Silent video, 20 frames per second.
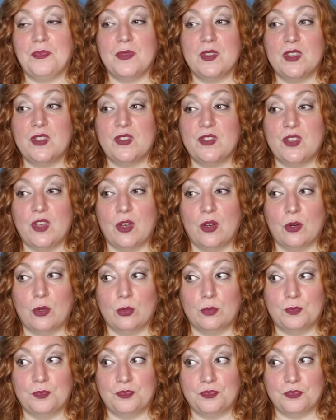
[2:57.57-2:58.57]

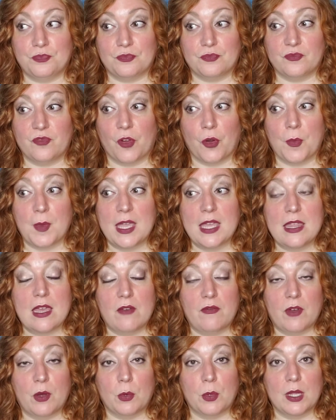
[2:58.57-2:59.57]
So for me,
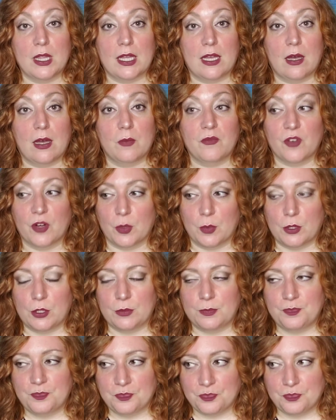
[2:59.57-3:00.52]
that felt really comfortable.